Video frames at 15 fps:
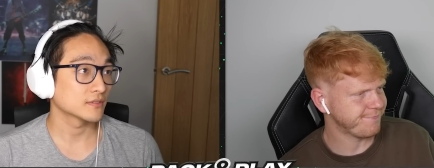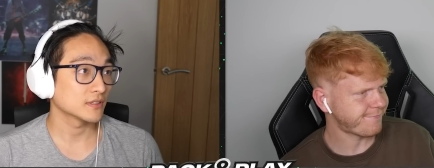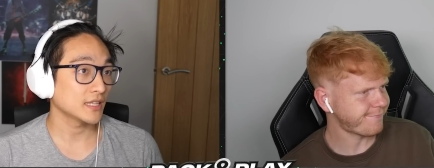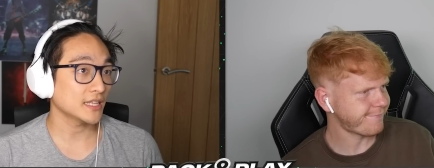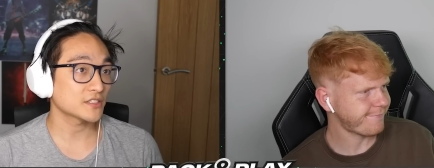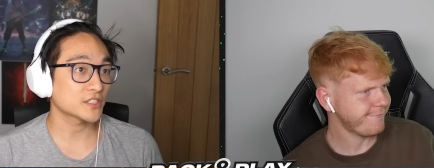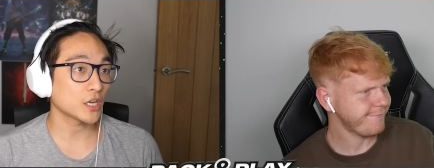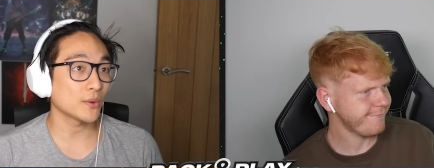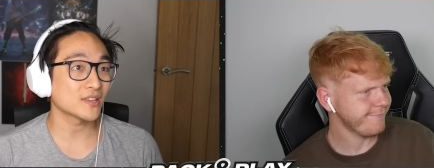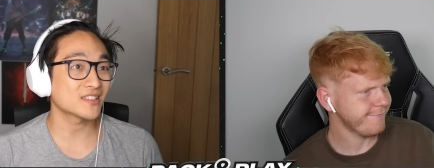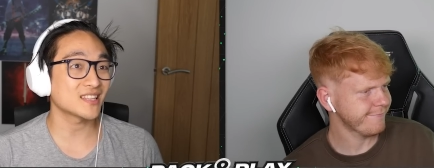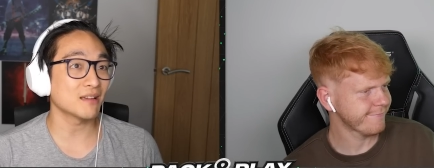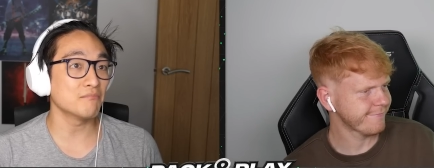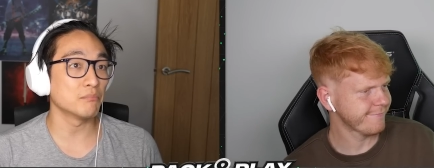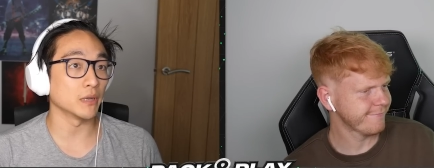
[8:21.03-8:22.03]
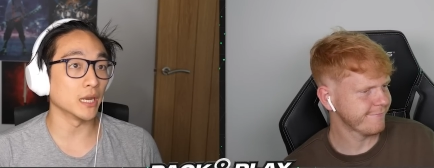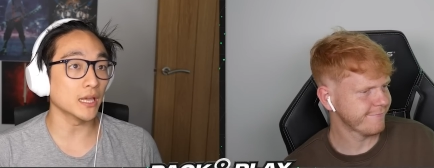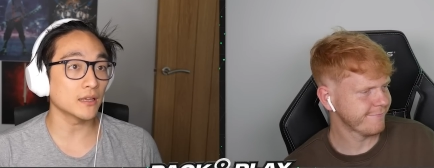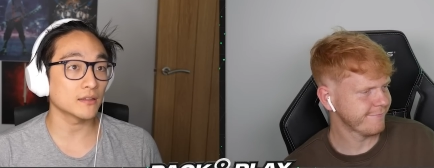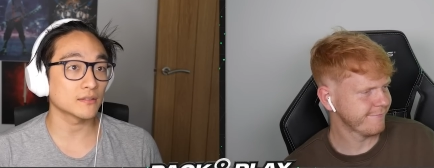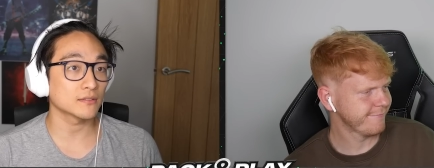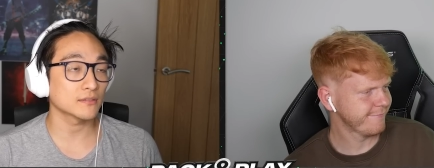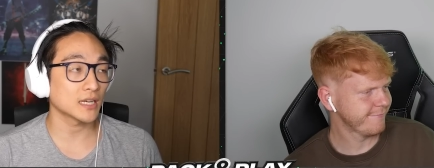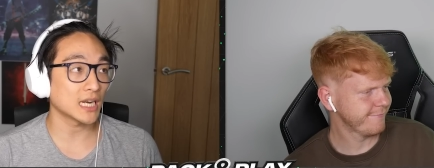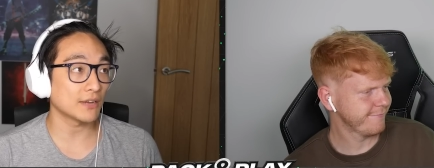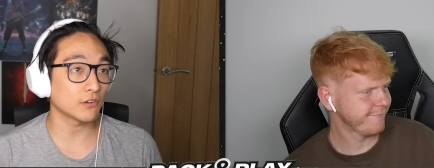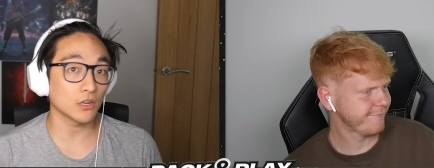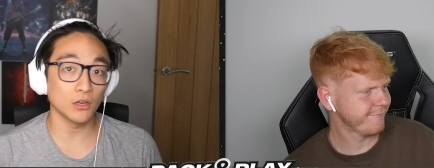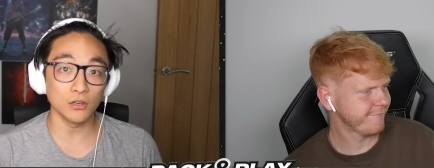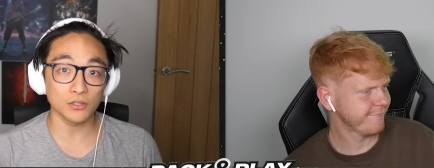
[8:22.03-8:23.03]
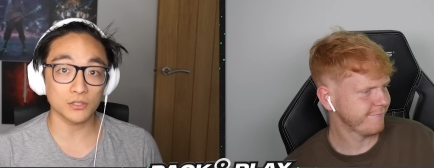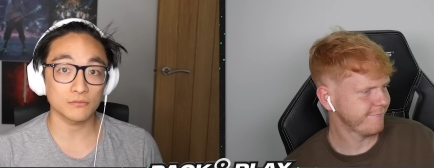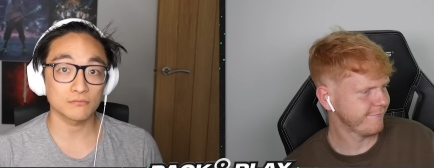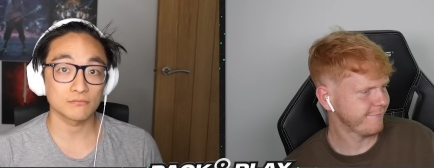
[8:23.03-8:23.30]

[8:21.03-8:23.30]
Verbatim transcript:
Speaker 1: Let's go assemble it and have a look.